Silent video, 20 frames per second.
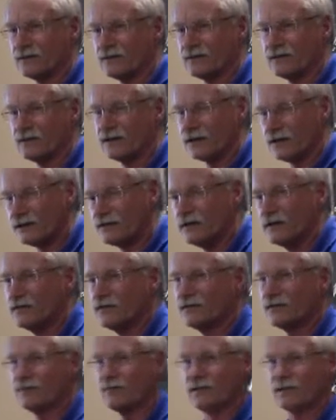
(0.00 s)
so off
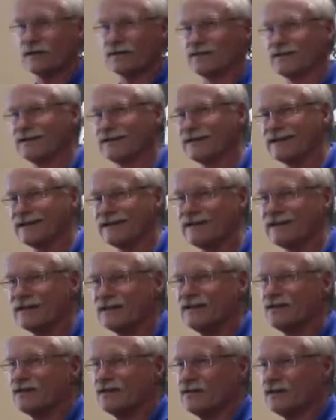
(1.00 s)
comes the parts again and
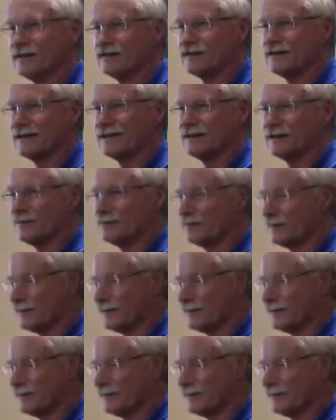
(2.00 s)
seal that up.